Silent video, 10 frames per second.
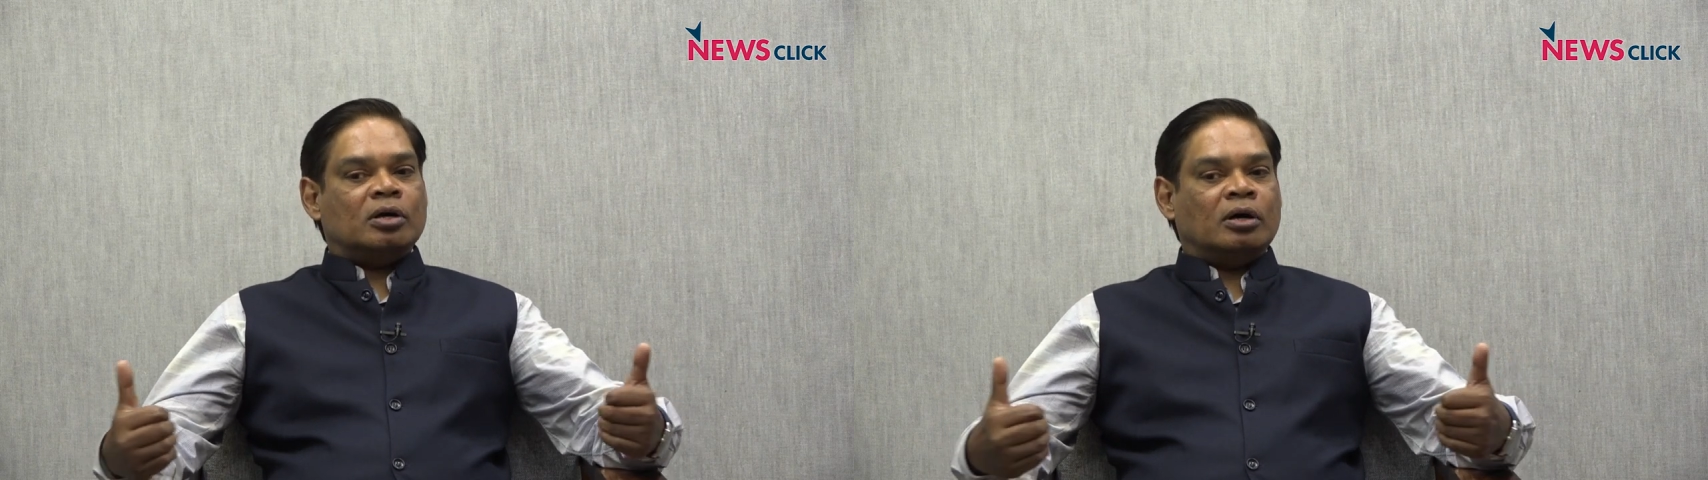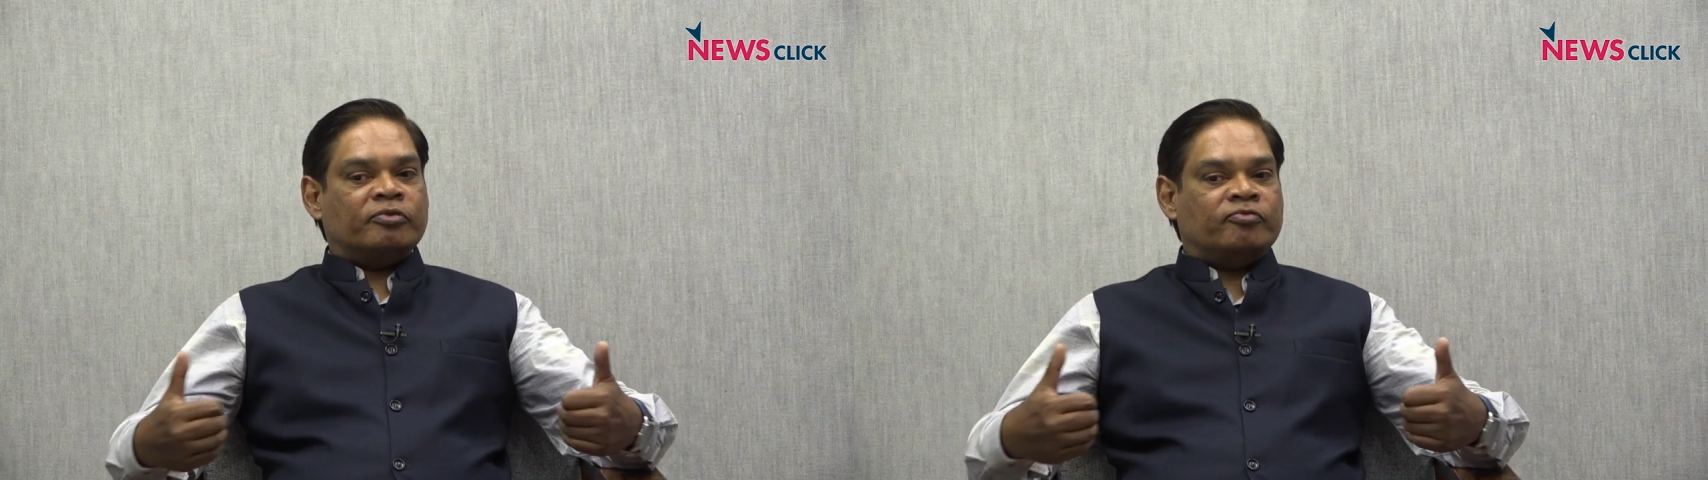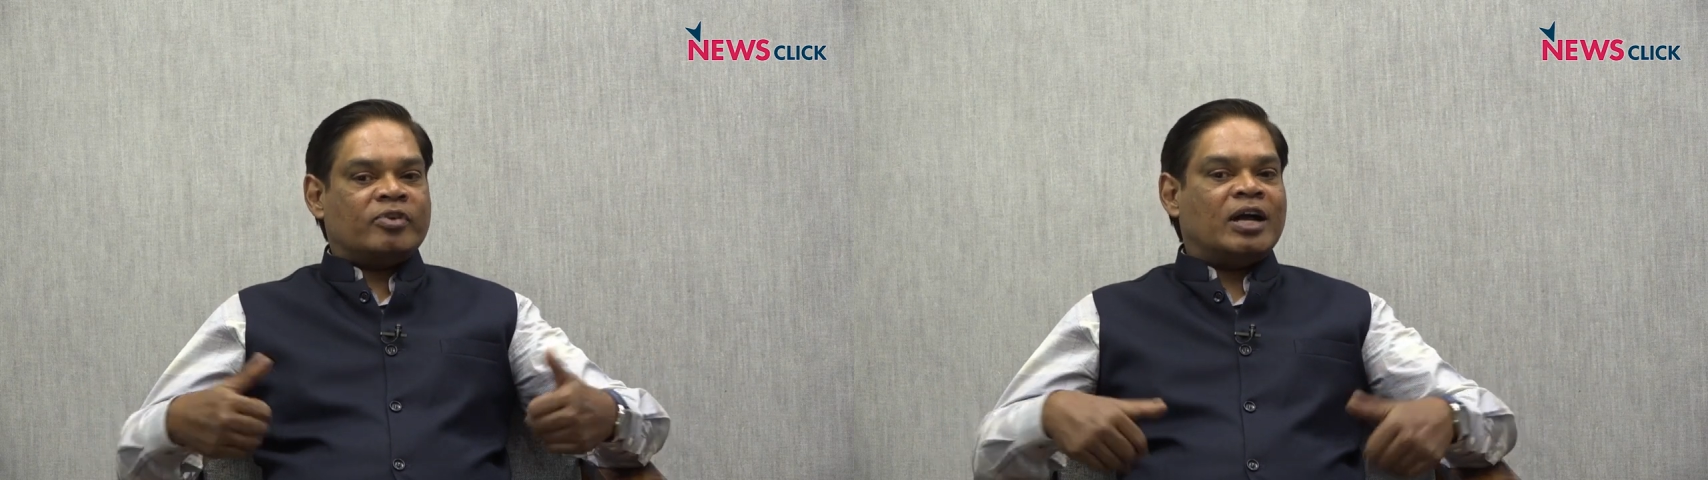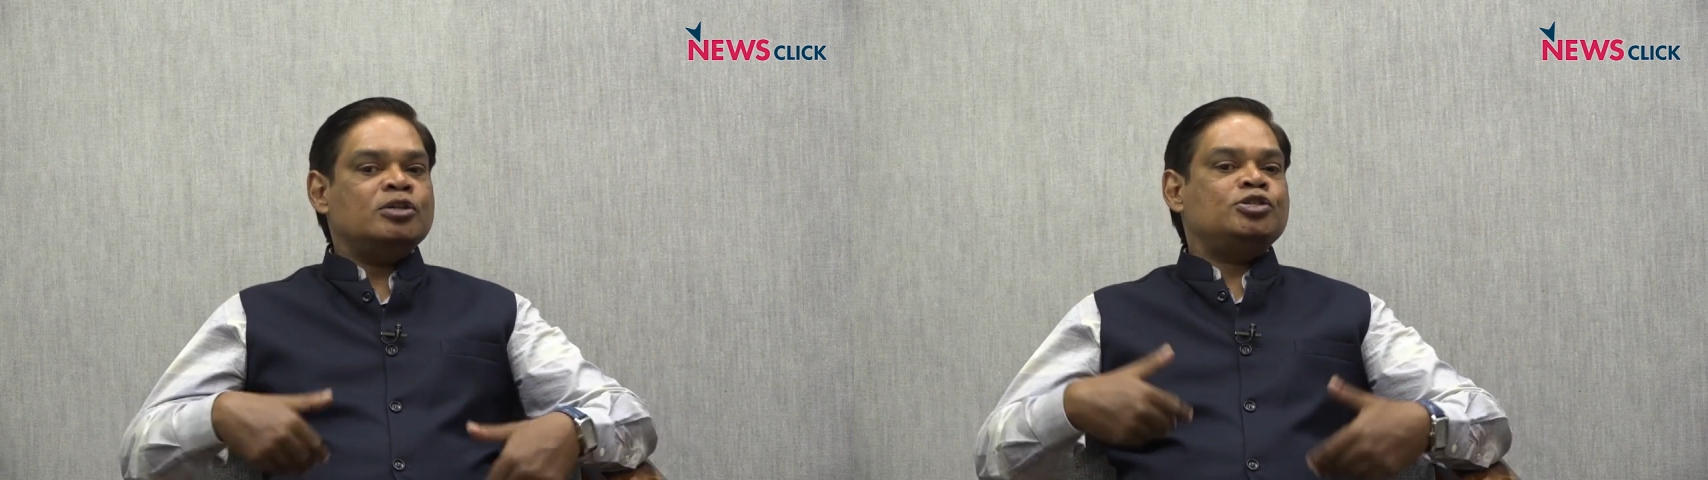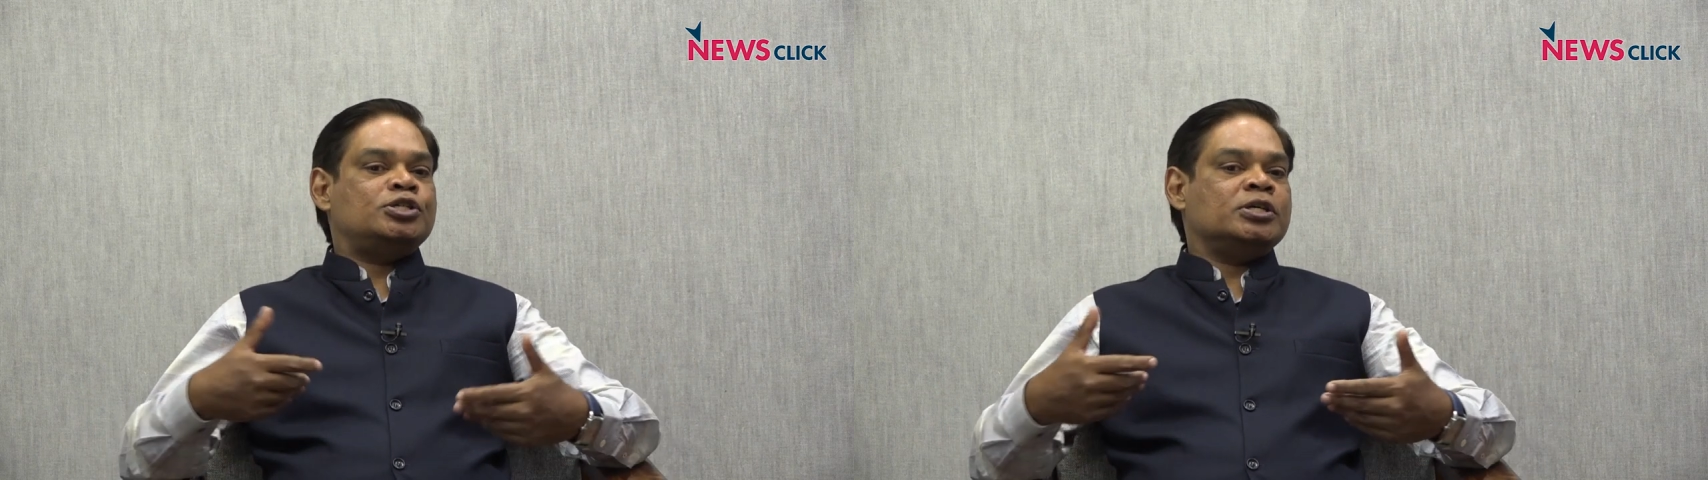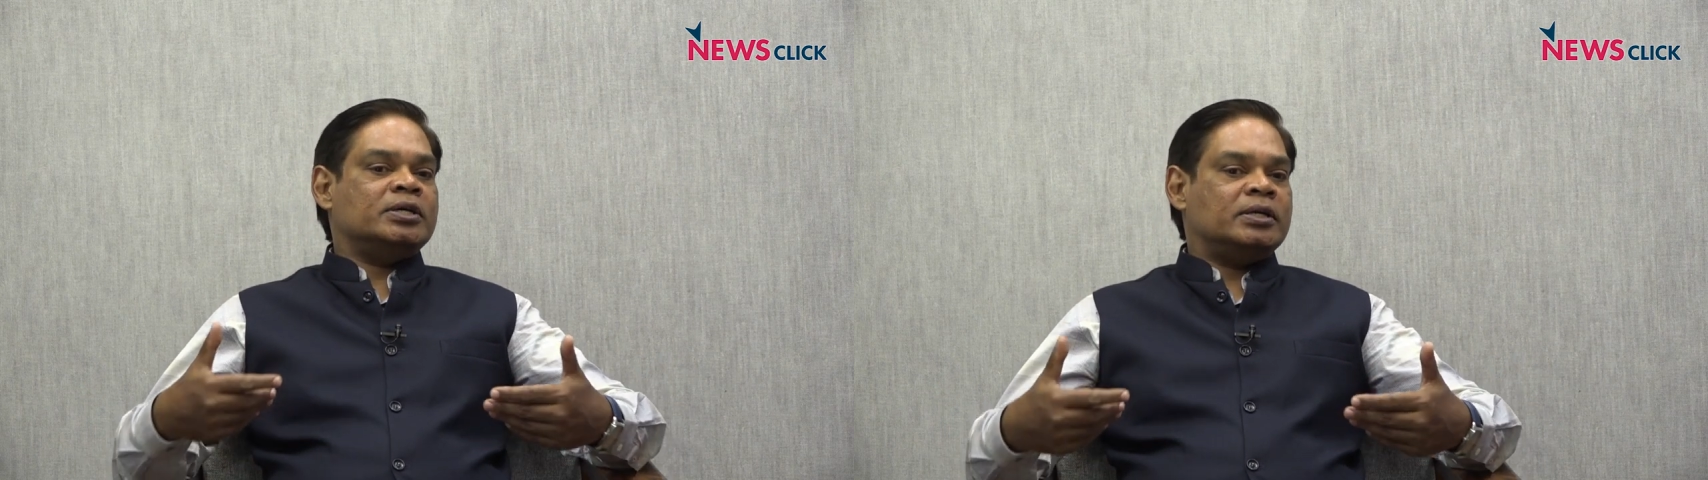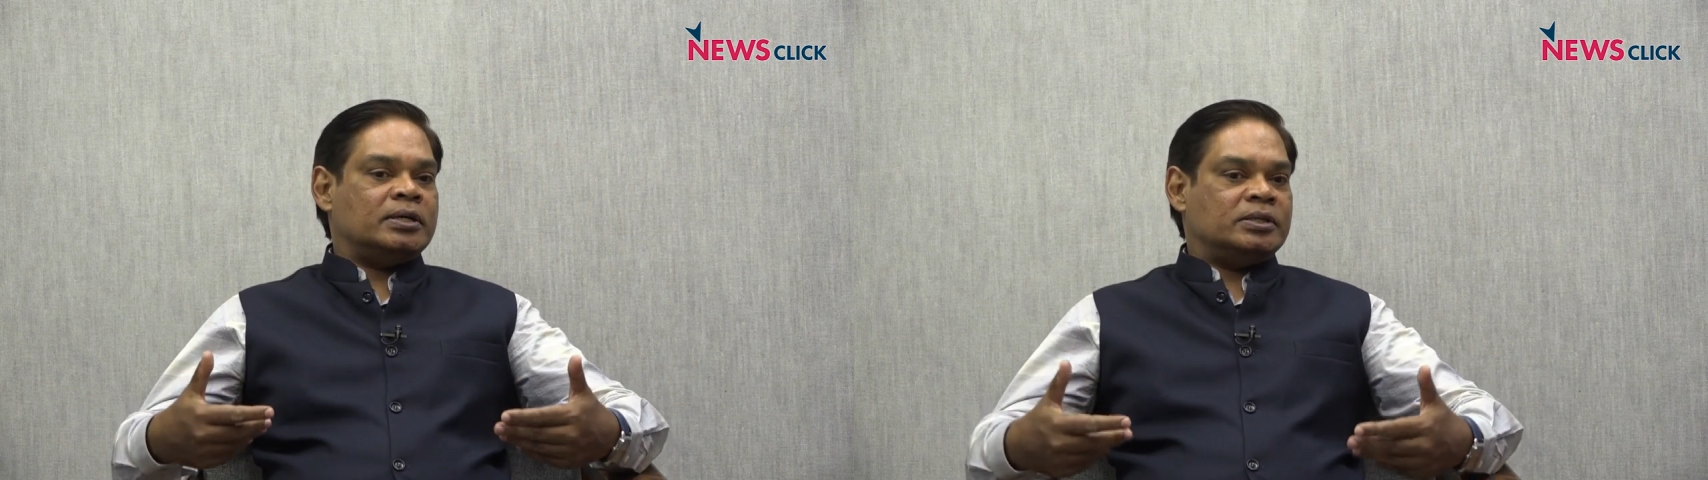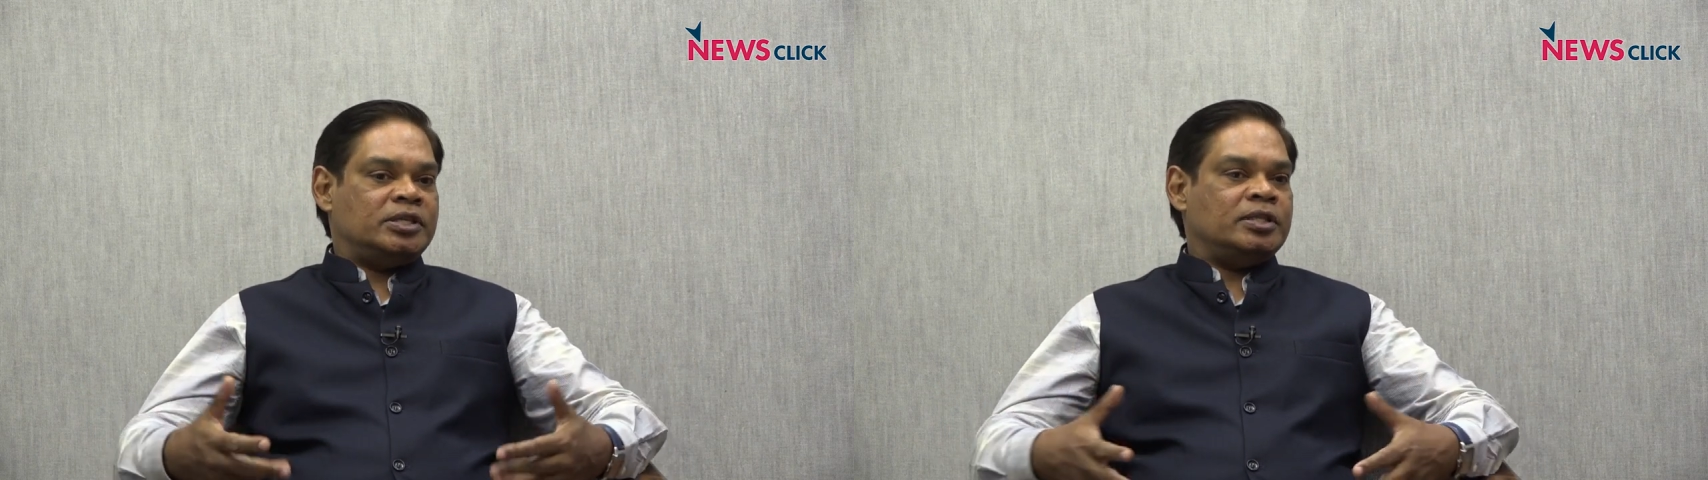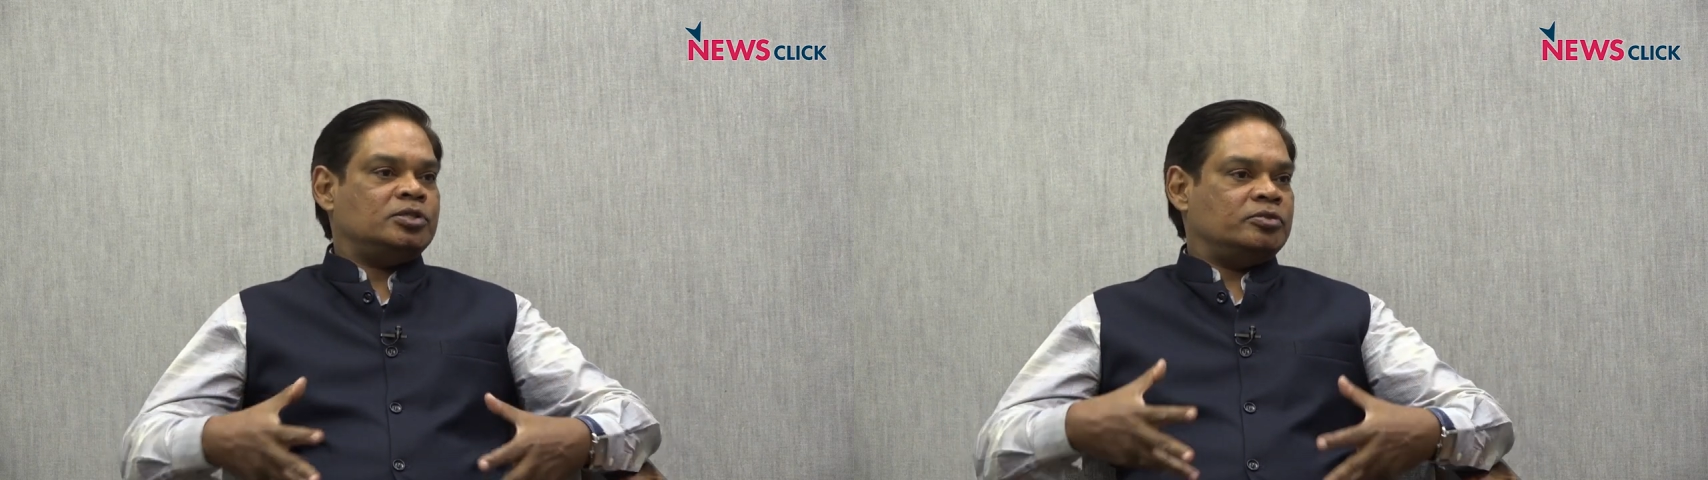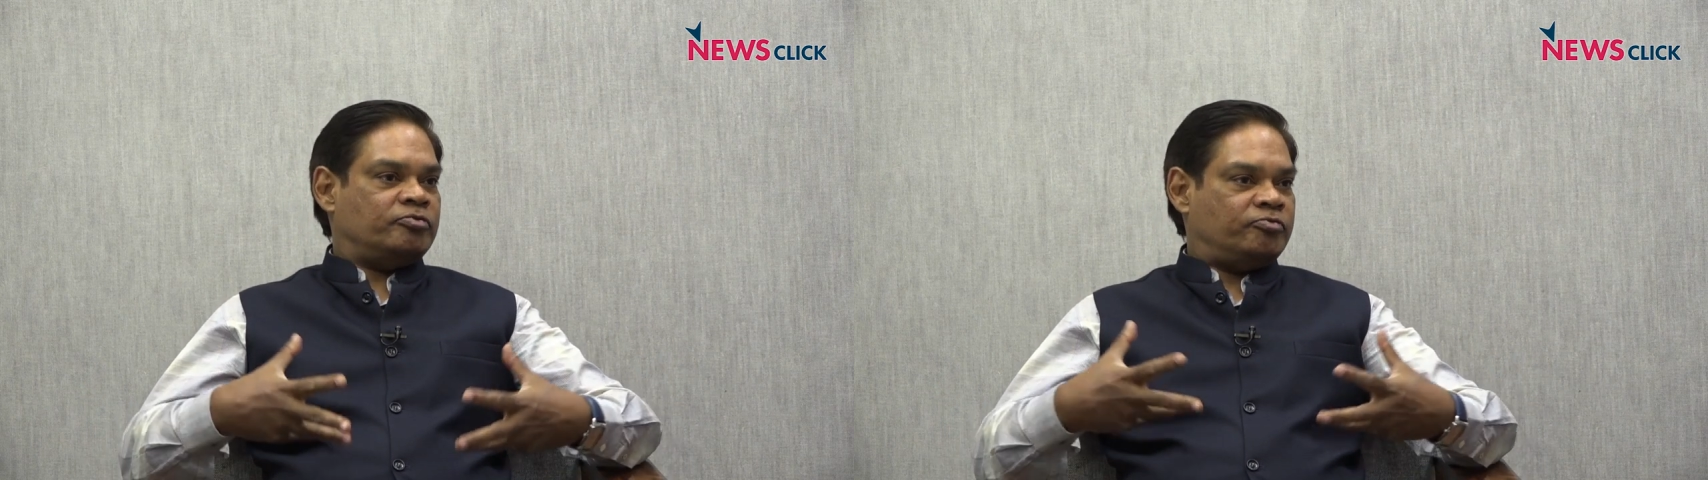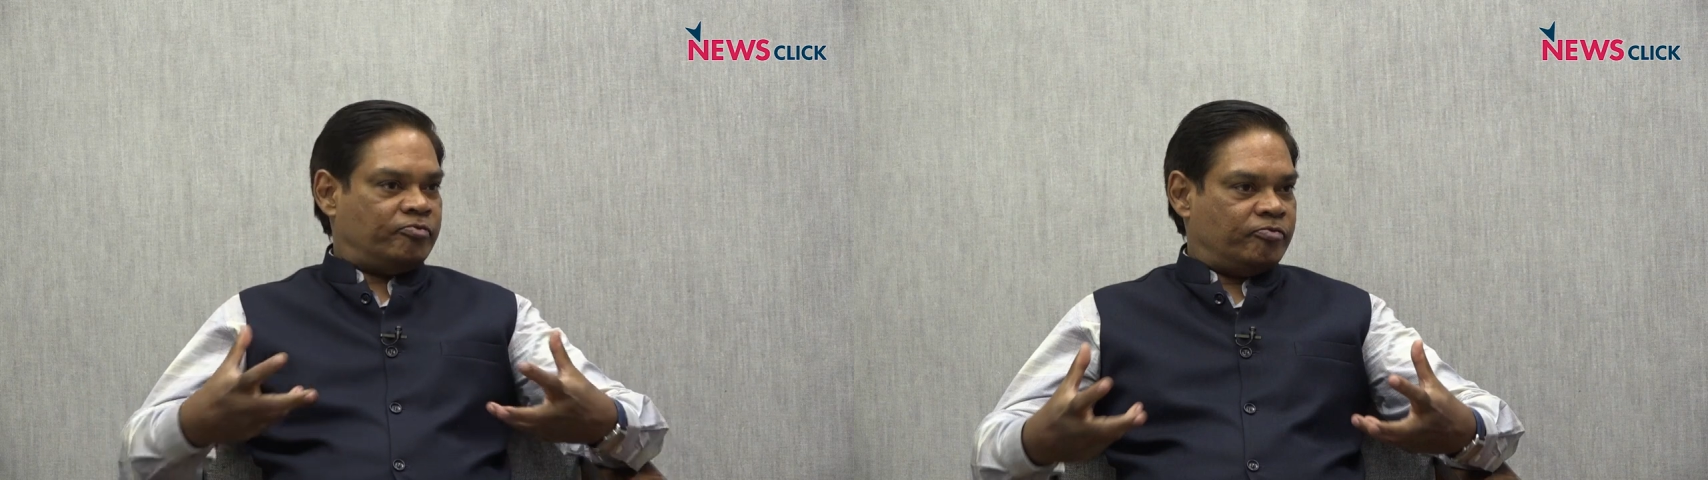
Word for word: of culture, a sense of